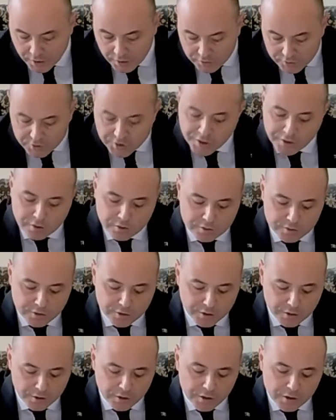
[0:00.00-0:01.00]

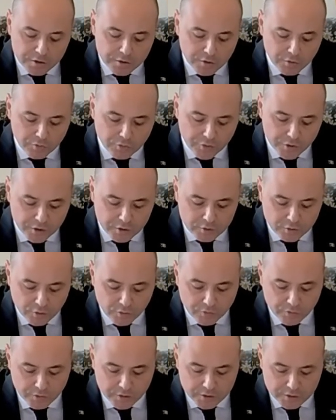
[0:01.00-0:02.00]
Secondly, in the field
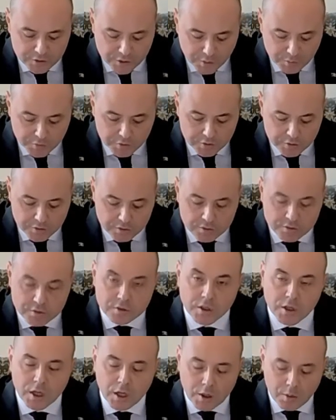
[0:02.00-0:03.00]
of indemnities,
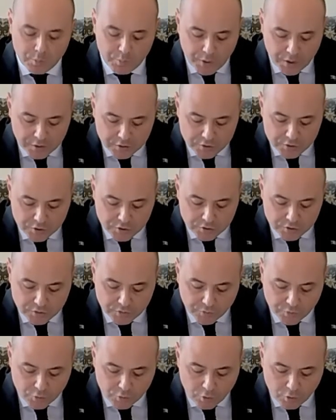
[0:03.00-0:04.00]
pensions
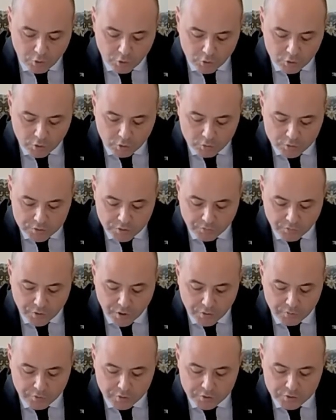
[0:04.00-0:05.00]
for Holocaust
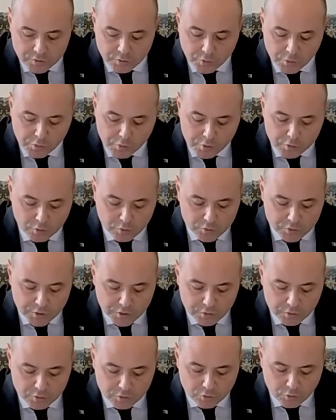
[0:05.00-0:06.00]
survivors, we will
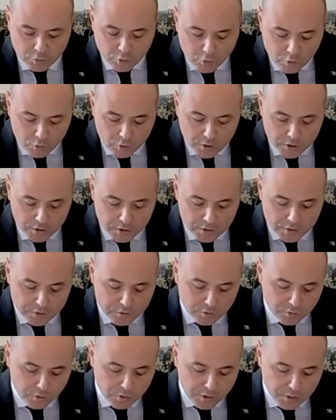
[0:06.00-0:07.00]
continue to look
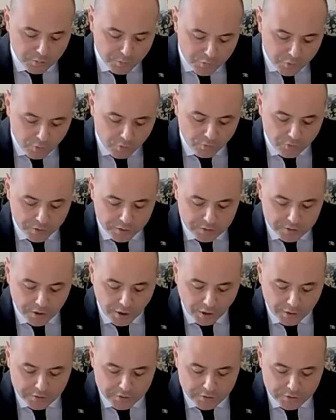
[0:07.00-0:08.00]
into improving the
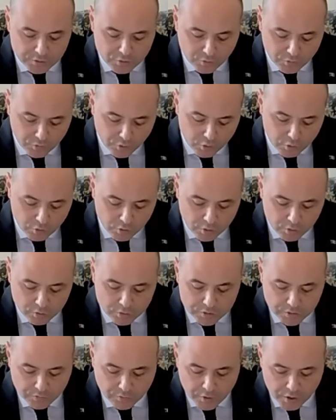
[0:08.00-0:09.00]
access of
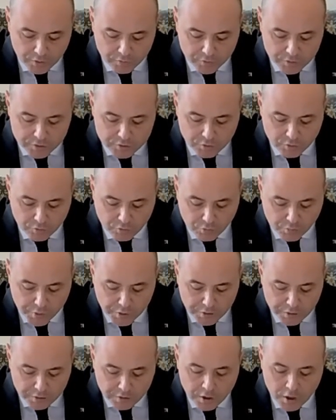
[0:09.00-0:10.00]
Holocaust survivors of
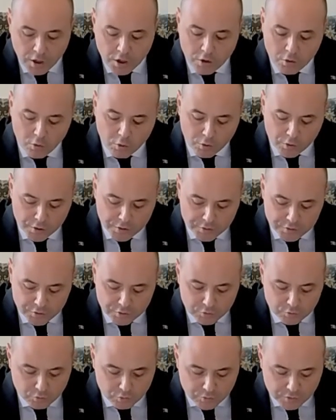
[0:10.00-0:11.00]
Romanian
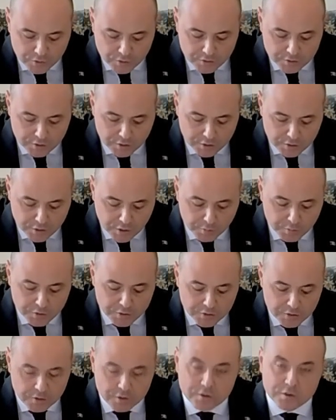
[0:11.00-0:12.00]
origin to these
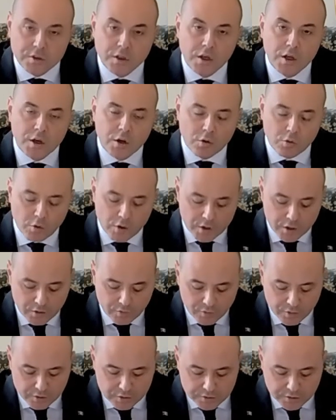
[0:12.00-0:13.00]
indemnities
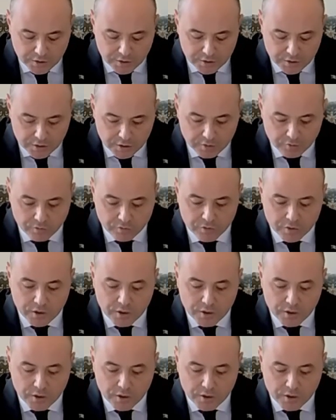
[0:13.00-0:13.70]
wherever they live.